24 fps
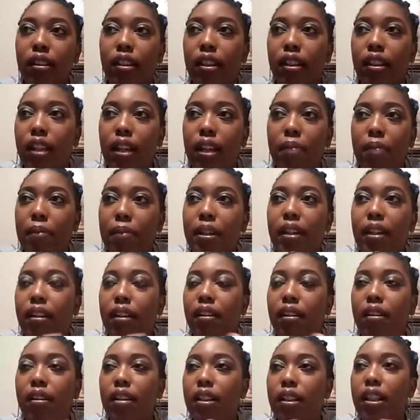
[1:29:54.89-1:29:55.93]
let me,
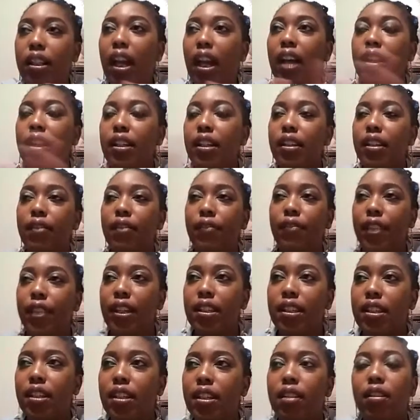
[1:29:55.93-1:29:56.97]
y'all need to
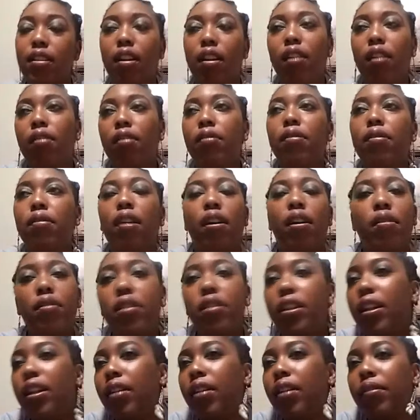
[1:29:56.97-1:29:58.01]
fix it. No, OG
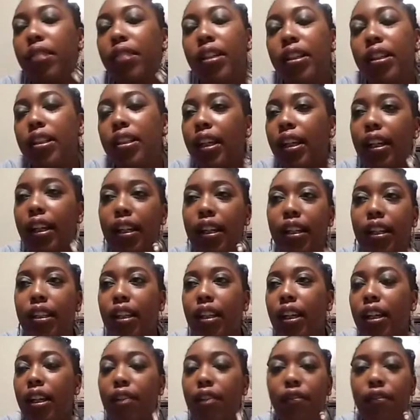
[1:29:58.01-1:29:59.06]
don't need to say
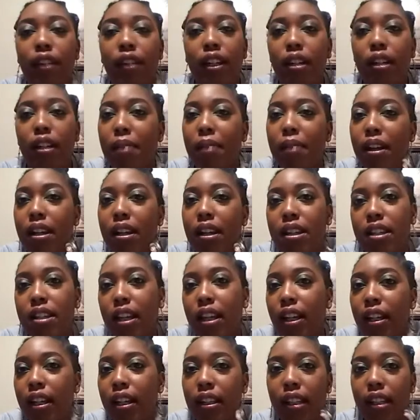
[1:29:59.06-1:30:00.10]
anything. If anybody needs to
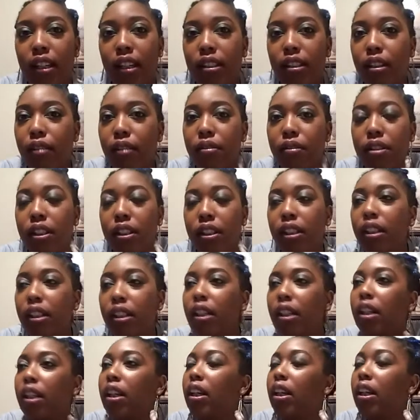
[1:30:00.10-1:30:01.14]
say anything to OG,
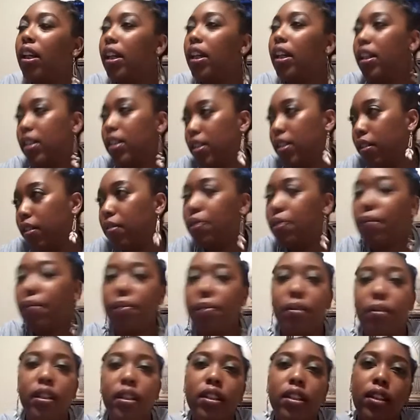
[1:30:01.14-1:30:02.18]
it's those
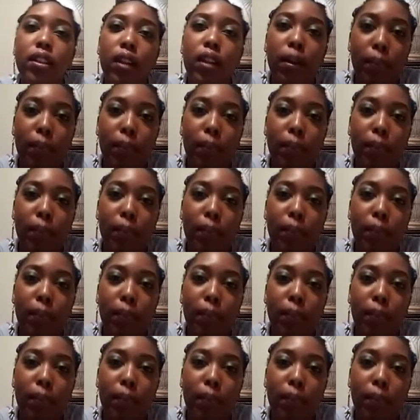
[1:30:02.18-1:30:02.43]
people need to